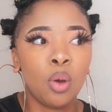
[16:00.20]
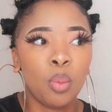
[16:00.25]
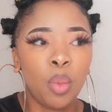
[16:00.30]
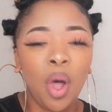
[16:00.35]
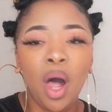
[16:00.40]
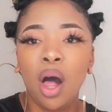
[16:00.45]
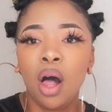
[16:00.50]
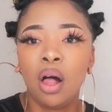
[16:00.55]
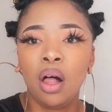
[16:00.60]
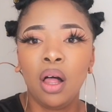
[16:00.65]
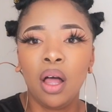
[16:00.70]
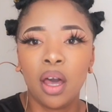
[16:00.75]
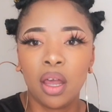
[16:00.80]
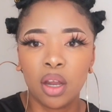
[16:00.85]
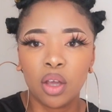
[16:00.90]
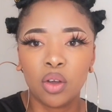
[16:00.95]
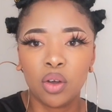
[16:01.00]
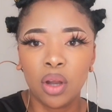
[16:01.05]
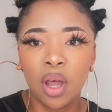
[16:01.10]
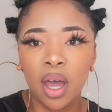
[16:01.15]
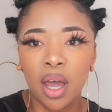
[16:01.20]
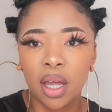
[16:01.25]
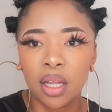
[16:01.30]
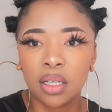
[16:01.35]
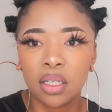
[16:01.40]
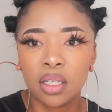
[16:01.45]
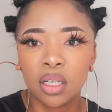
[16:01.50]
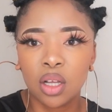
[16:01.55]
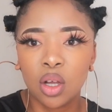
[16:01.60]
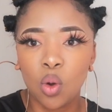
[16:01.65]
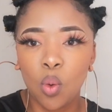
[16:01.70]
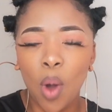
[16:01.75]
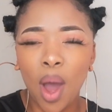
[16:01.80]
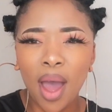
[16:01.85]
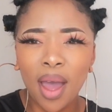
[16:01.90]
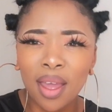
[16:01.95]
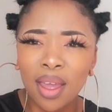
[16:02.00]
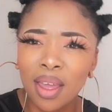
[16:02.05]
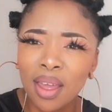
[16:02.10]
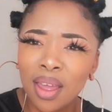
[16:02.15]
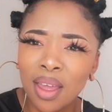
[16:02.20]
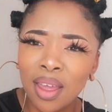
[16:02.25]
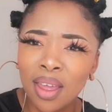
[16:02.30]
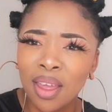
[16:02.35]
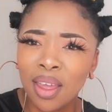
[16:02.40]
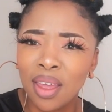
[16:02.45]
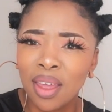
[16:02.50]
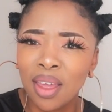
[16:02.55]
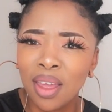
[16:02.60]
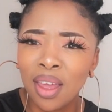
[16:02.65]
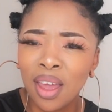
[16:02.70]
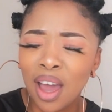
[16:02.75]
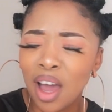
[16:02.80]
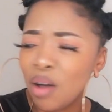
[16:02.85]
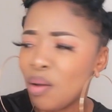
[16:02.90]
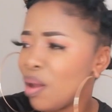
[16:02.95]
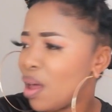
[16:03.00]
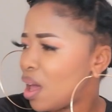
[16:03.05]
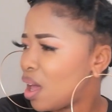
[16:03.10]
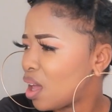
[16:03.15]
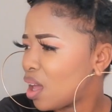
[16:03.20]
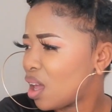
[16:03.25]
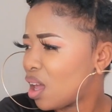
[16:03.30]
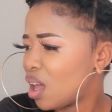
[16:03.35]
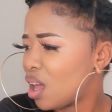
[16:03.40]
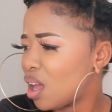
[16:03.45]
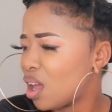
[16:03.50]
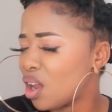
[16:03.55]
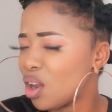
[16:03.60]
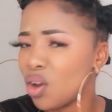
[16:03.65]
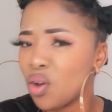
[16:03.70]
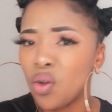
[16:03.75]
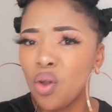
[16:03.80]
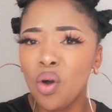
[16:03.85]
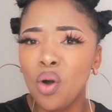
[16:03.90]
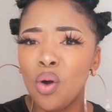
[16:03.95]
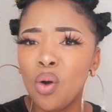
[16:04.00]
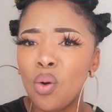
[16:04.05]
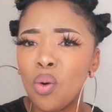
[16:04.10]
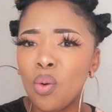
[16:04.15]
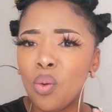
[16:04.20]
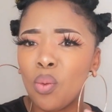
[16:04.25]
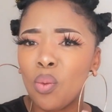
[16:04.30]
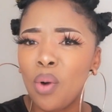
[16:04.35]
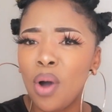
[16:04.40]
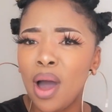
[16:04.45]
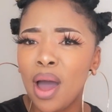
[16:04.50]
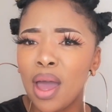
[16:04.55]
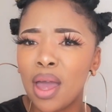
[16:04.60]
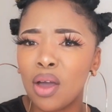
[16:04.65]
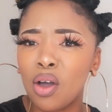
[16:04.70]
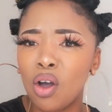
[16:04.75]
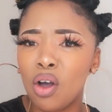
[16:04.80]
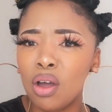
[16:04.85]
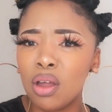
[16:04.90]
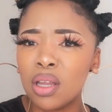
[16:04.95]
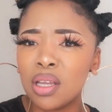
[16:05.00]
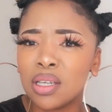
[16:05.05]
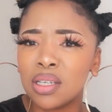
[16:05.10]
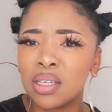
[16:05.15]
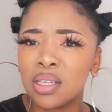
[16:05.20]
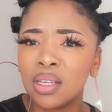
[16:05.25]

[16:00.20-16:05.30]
Paul had a good heart. Why? I'm like, no. Why, God?